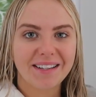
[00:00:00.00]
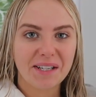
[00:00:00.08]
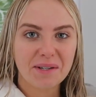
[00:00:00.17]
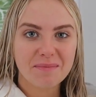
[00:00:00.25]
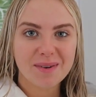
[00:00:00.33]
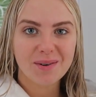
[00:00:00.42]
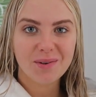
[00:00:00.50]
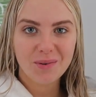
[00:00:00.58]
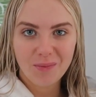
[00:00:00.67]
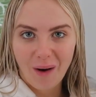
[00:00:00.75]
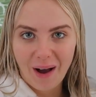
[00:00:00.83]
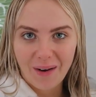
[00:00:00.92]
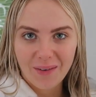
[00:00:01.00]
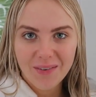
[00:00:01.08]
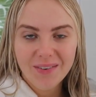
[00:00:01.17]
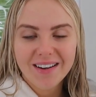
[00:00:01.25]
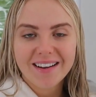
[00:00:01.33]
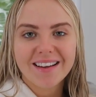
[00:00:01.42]
I hope you're all
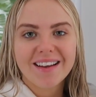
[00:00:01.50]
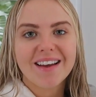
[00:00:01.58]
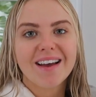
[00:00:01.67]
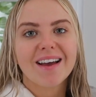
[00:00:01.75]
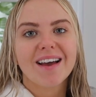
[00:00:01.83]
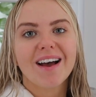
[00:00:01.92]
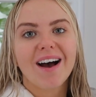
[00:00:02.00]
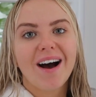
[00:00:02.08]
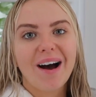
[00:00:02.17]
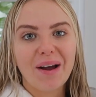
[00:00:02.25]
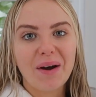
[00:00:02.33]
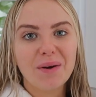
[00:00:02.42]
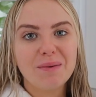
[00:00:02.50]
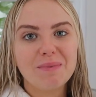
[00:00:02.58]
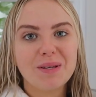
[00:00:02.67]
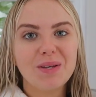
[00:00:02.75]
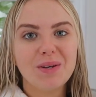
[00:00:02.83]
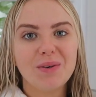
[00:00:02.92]
well. I hope
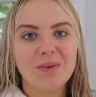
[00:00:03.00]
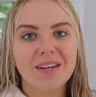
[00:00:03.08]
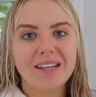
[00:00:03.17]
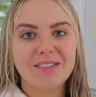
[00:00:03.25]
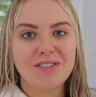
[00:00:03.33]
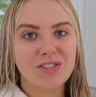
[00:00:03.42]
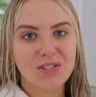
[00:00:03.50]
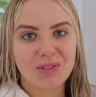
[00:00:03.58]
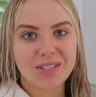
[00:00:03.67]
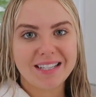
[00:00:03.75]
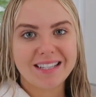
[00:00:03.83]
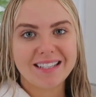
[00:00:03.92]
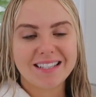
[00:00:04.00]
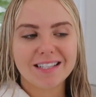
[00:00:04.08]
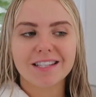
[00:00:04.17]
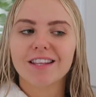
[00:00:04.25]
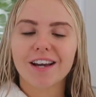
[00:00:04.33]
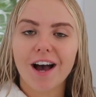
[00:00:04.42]
you enjoyed
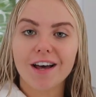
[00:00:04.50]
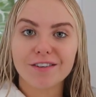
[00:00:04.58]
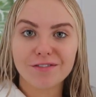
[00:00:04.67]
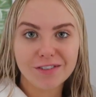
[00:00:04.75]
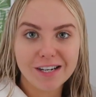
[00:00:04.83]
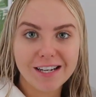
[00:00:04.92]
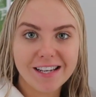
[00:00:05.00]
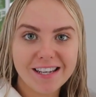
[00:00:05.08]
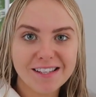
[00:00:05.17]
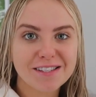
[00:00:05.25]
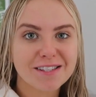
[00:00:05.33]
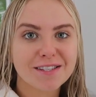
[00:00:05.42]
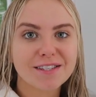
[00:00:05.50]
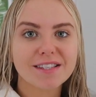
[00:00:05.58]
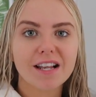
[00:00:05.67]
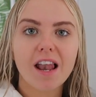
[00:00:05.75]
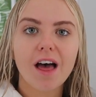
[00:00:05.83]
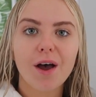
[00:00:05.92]
the kind of really
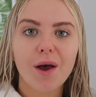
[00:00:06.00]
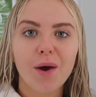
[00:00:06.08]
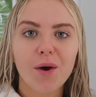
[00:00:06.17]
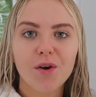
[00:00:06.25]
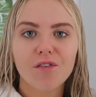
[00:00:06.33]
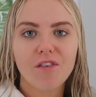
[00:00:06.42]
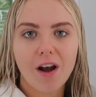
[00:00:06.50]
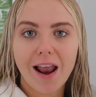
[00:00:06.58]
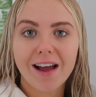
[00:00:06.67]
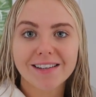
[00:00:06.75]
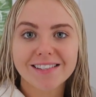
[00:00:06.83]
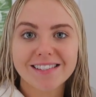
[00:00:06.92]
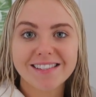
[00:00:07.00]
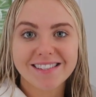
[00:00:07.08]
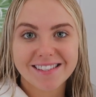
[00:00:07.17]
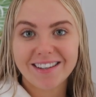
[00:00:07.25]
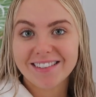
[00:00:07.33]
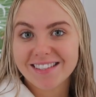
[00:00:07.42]
slow, relaxing
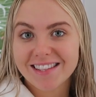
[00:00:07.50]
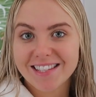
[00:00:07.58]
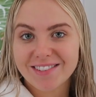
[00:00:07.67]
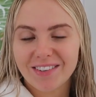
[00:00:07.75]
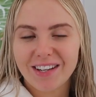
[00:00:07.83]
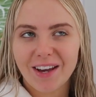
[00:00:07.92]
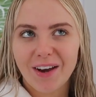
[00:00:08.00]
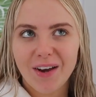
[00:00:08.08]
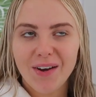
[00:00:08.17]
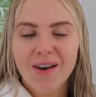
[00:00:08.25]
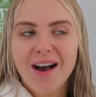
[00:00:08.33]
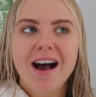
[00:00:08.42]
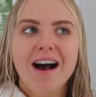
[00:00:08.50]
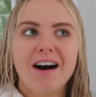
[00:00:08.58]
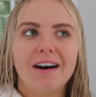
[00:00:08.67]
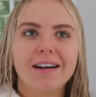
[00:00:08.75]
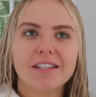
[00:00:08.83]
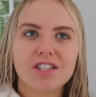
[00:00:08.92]
start to this video.
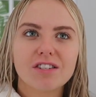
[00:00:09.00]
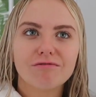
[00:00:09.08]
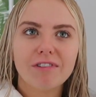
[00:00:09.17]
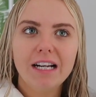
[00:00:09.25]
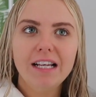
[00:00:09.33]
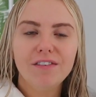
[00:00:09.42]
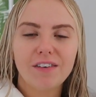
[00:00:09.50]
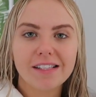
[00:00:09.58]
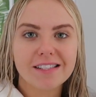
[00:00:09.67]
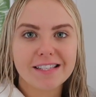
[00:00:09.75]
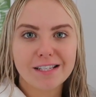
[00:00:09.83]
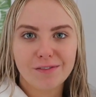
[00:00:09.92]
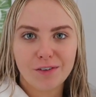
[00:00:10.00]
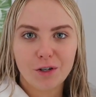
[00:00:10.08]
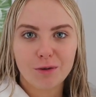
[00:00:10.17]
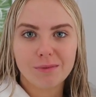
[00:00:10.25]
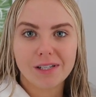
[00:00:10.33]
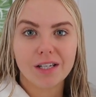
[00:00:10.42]
I just really fancied
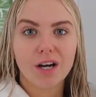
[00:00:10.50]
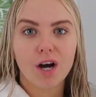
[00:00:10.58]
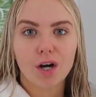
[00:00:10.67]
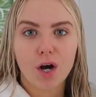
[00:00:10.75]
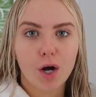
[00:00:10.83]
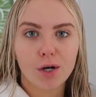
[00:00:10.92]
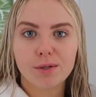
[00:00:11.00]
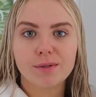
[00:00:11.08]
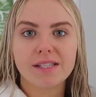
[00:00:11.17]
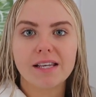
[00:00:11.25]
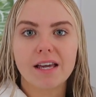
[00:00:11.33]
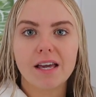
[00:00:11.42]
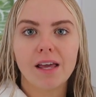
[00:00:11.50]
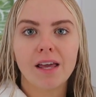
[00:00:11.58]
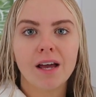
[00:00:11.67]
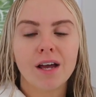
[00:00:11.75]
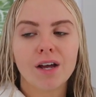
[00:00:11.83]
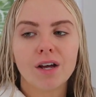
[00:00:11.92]
filming a cozy,